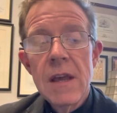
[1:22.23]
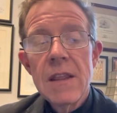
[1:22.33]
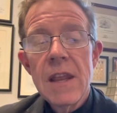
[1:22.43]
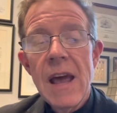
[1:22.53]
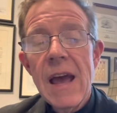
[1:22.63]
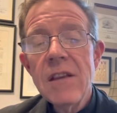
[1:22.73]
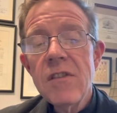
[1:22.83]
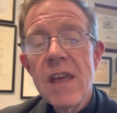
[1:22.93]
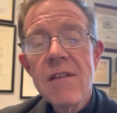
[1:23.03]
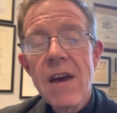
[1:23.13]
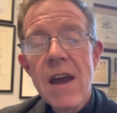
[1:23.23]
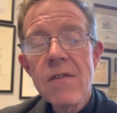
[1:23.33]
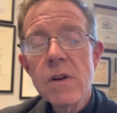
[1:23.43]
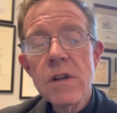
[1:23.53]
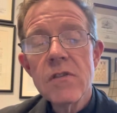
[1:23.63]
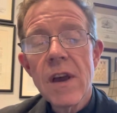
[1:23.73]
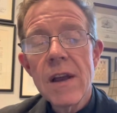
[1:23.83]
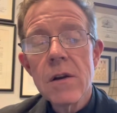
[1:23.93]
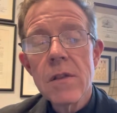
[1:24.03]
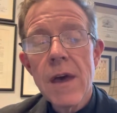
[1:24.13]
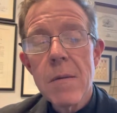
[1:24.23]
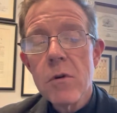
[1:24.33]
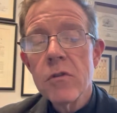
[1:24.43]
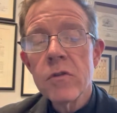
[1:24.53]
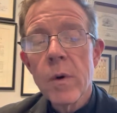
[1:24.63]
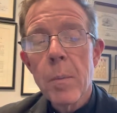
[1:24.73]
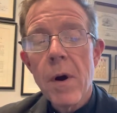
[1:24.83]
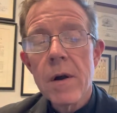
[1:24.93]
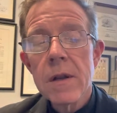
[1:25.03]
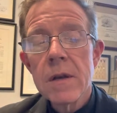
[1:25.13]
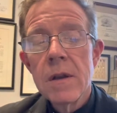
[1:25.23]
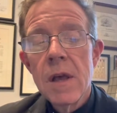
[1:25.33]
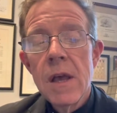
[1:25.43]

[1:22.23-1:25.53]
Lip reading: that as they have ever desired thy merciful pardon,